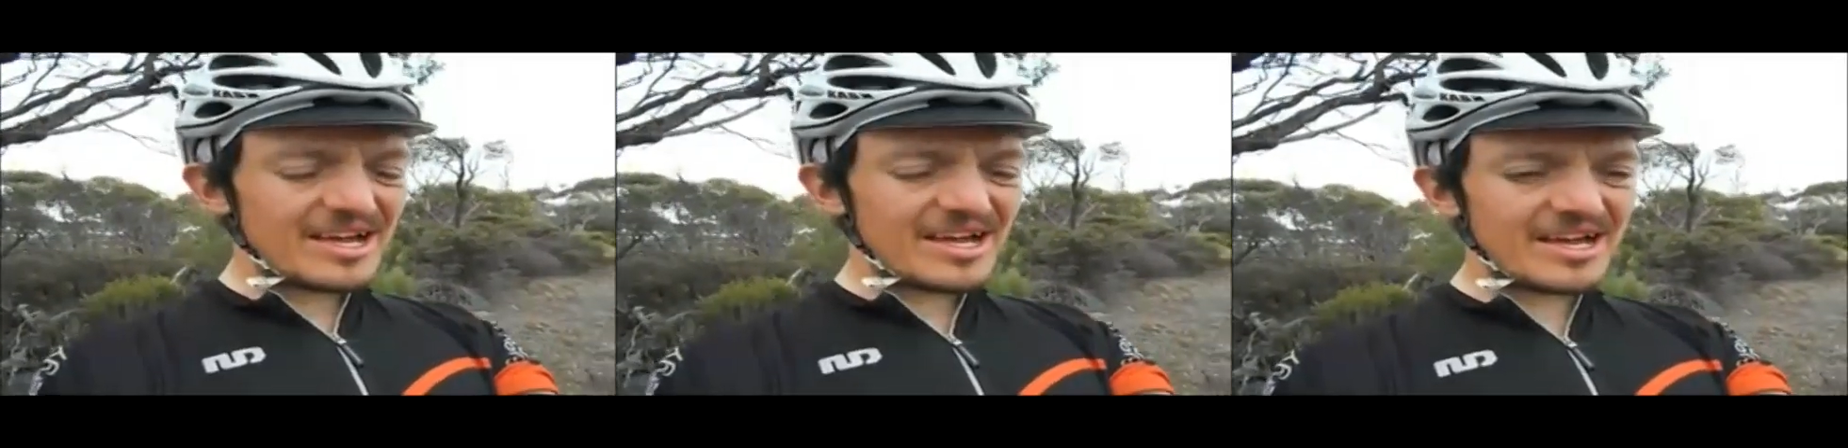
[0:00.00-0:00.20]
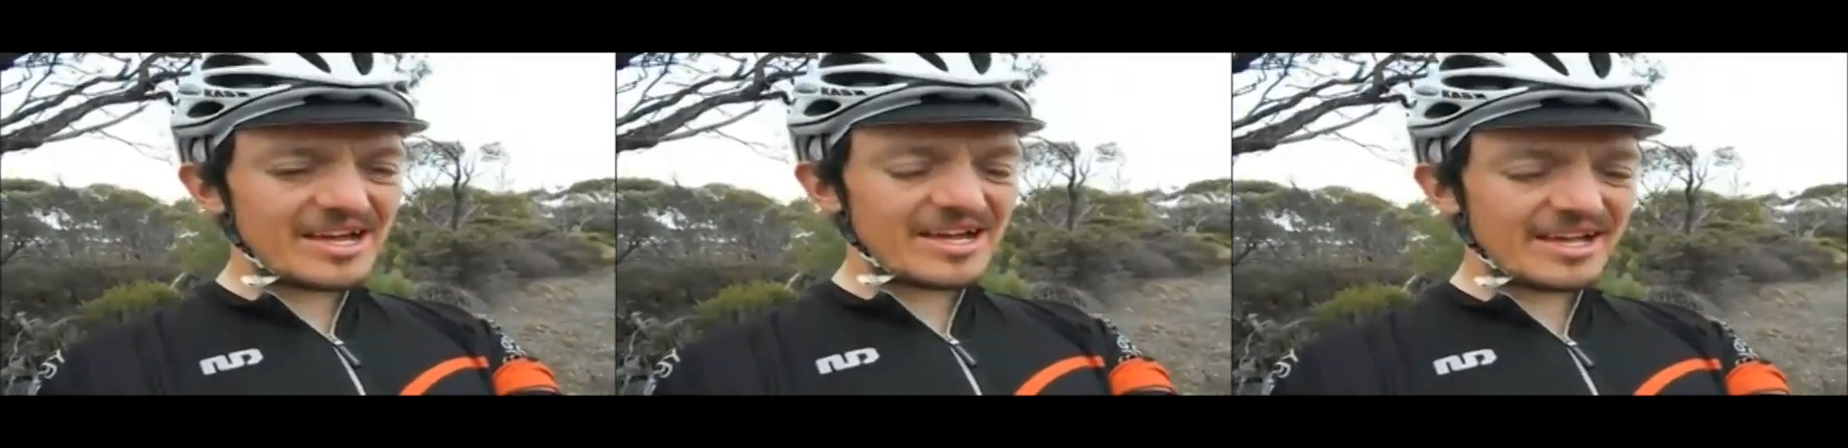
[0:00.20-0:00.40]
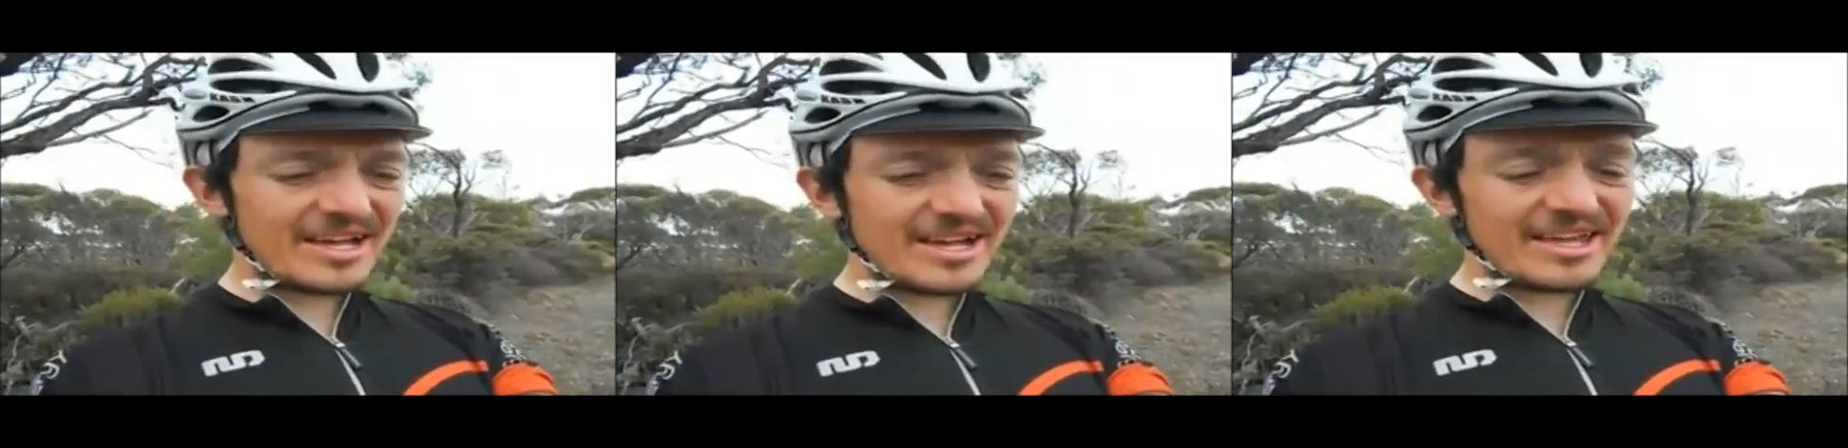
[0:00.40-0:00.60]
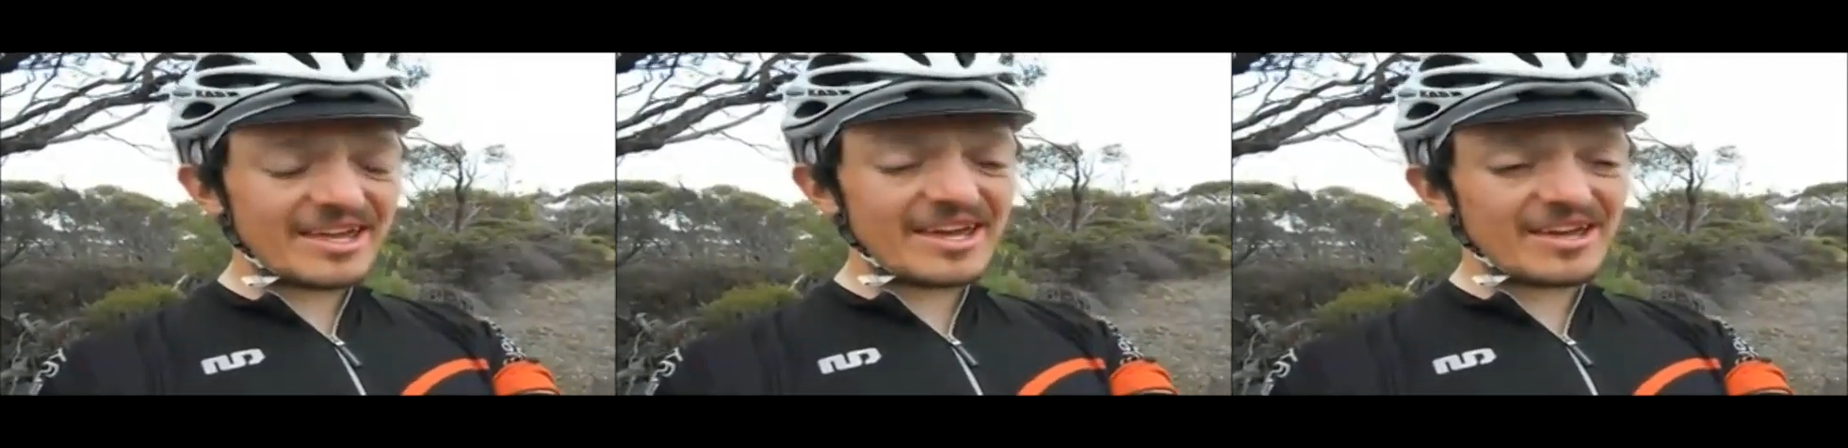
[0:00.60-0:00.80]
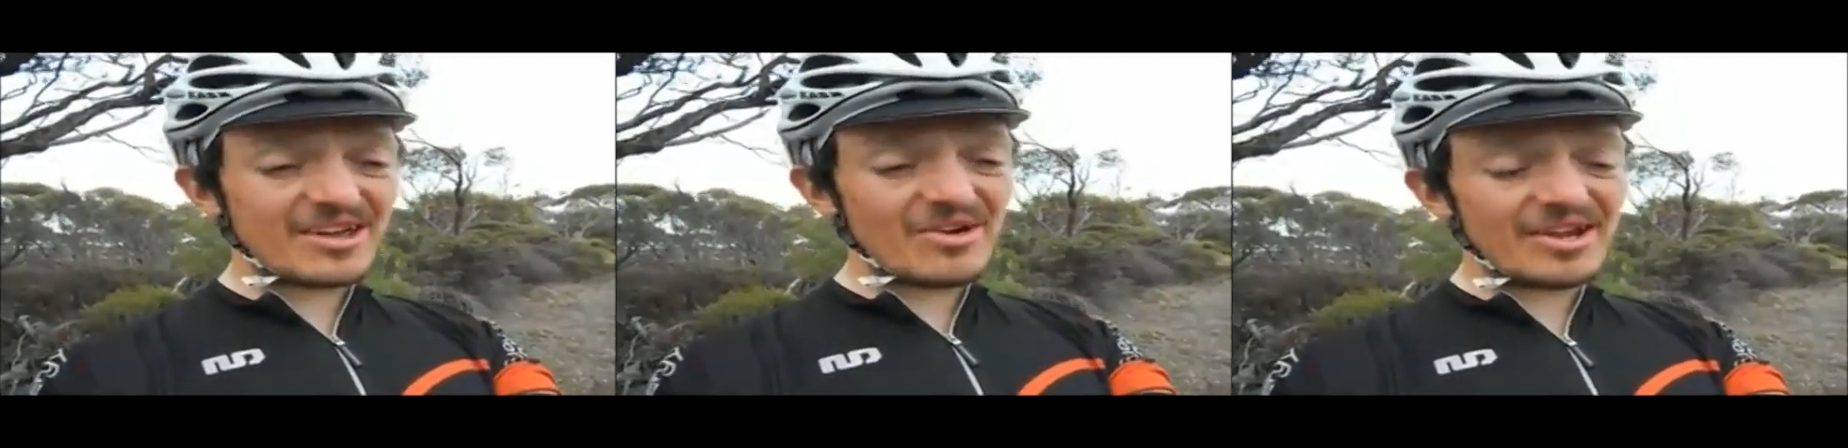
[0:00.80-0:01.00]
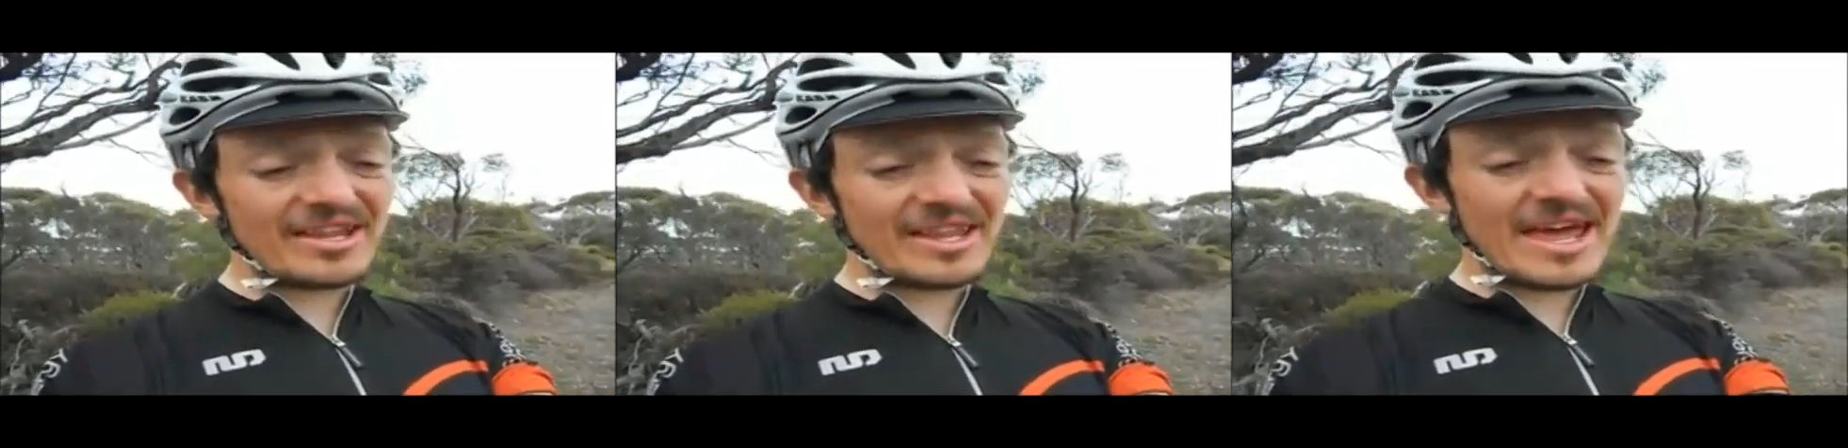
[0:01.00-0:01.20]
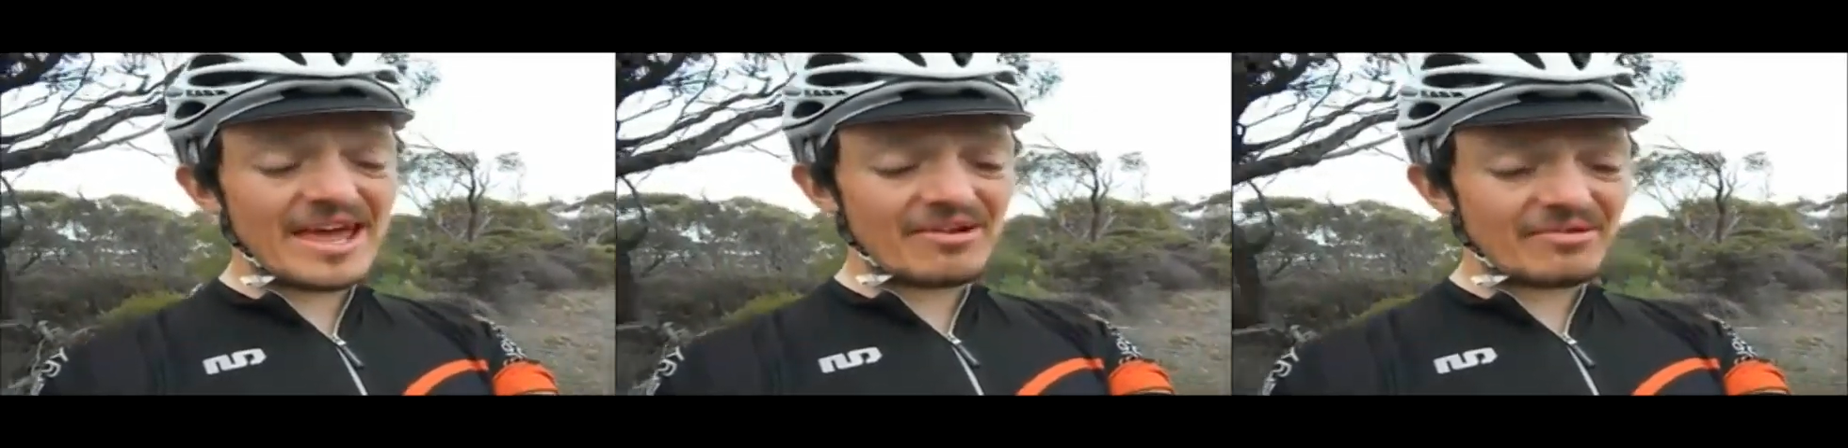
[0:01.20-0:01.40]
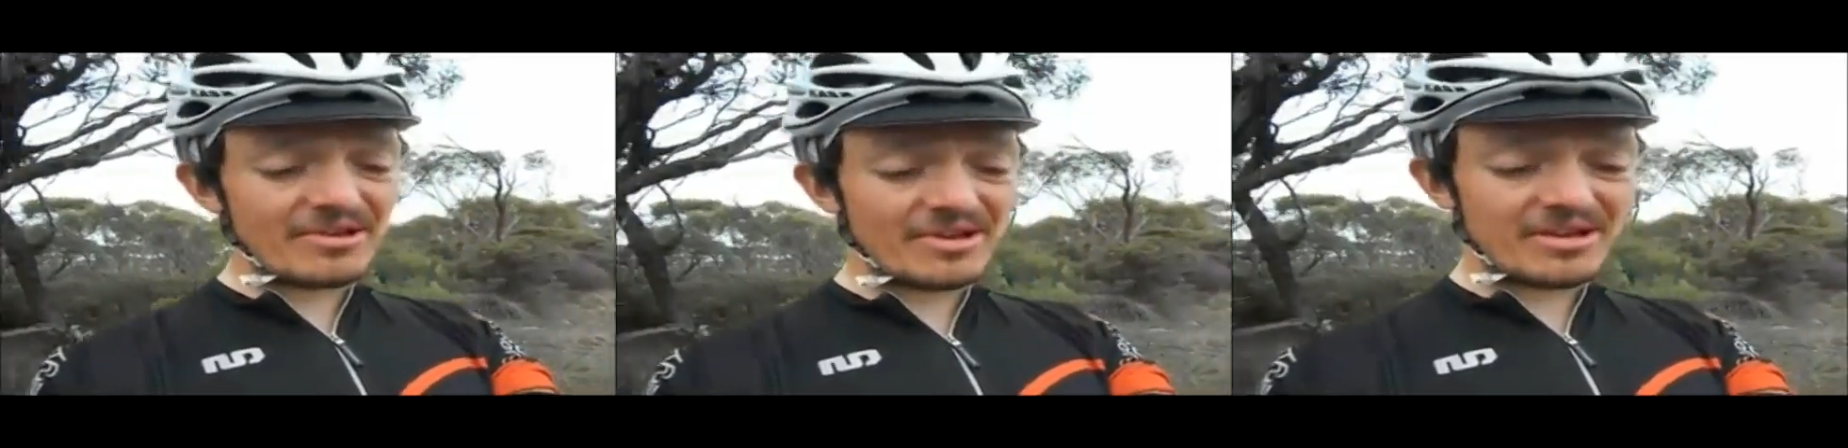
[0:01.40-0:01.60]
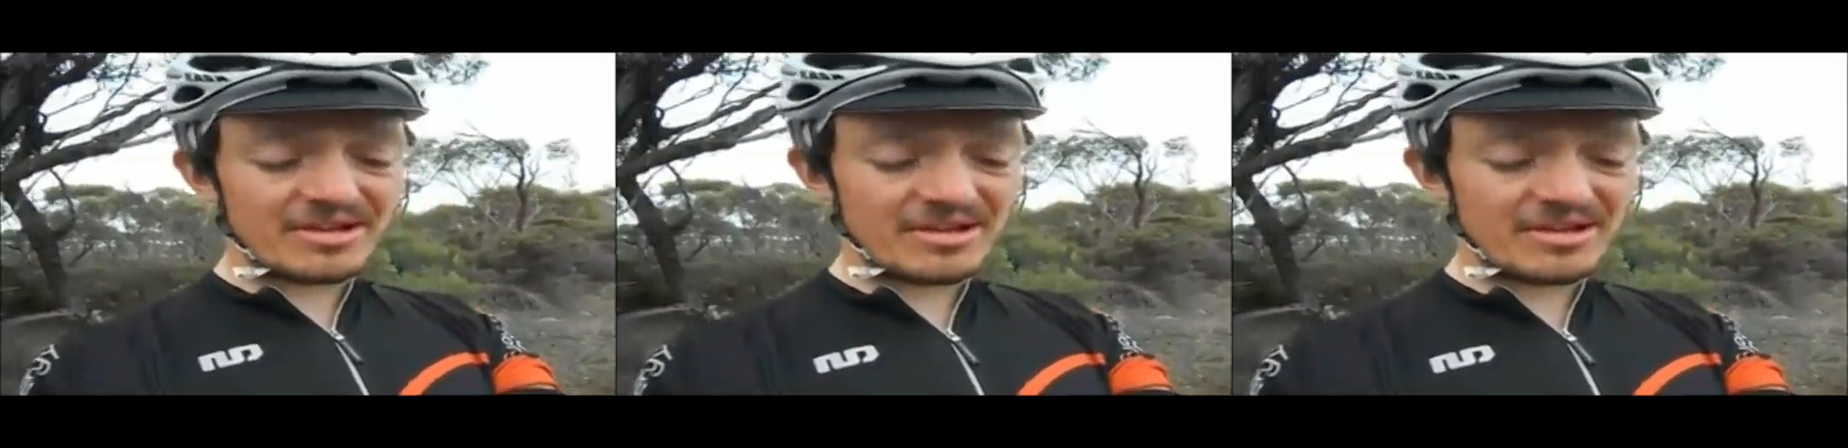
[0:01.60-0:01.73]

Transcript: I got in there